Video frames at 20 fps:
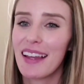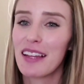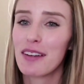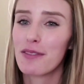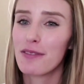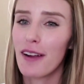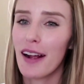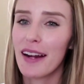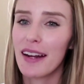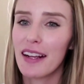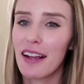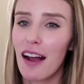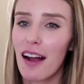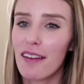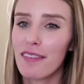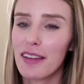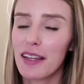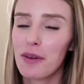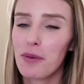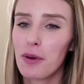And fried
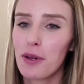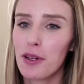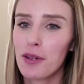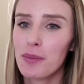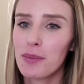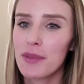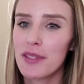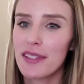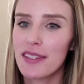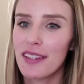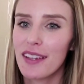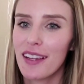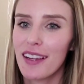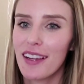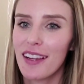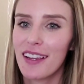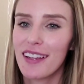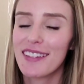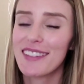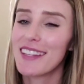agave worms
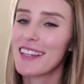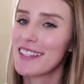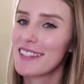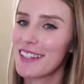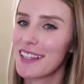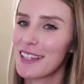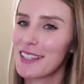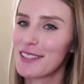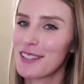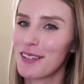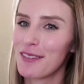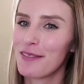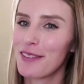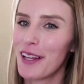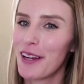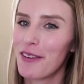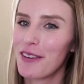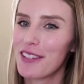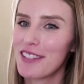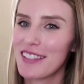taste like
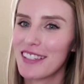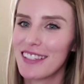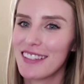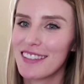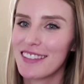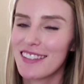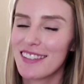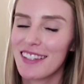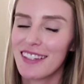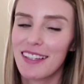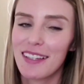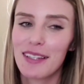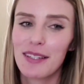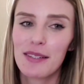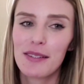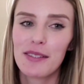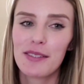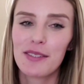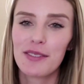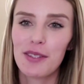sunflower seeds.
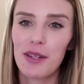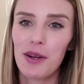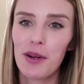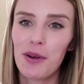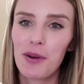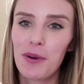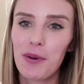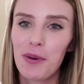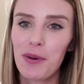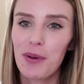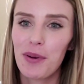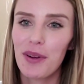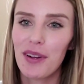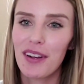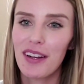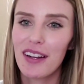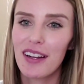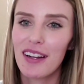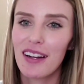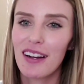So,
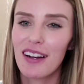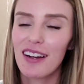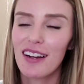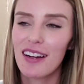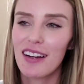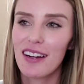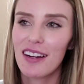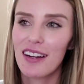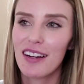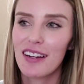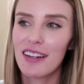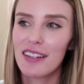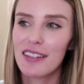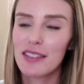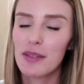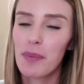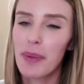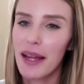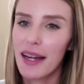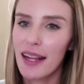
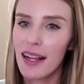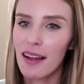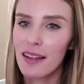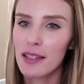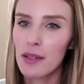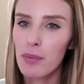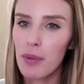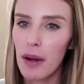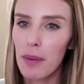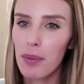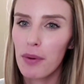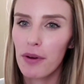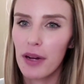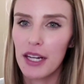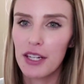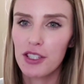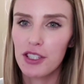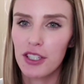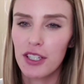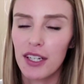depending on the
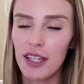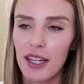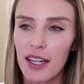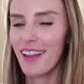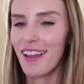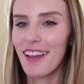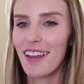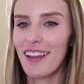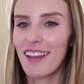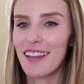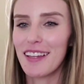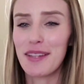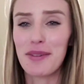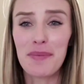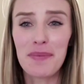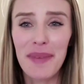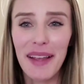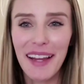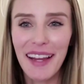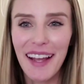preparation, you
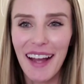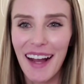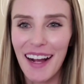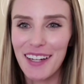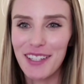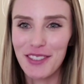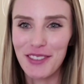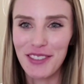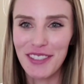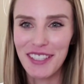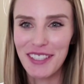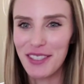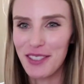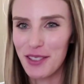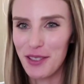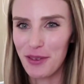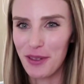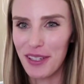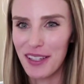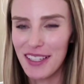may actually
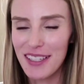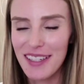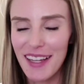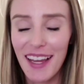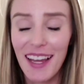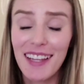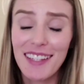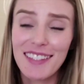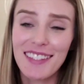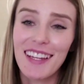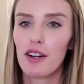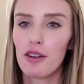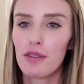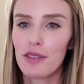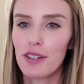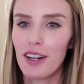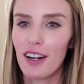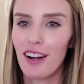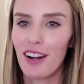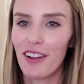enjoy the taste.
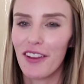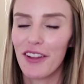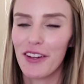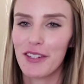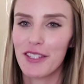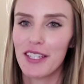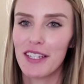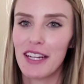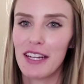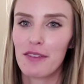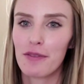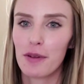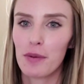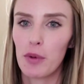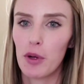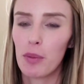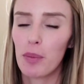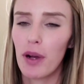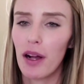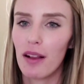Overall, there's a need for
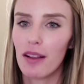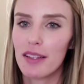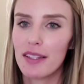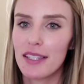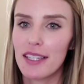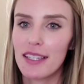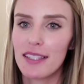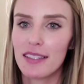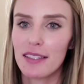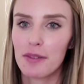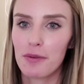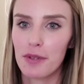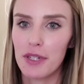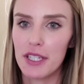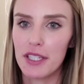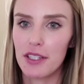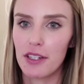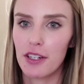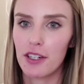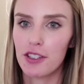more policies and
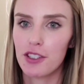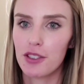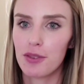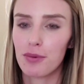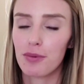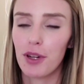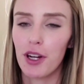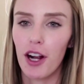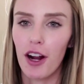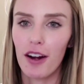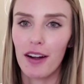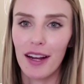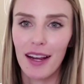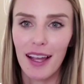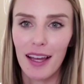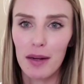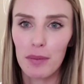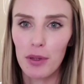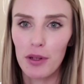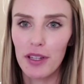research
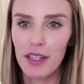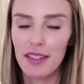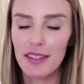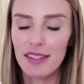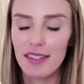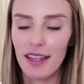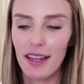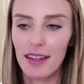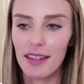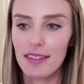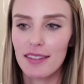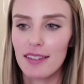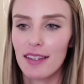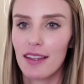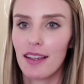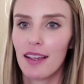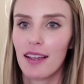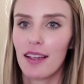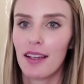regarding edible insects.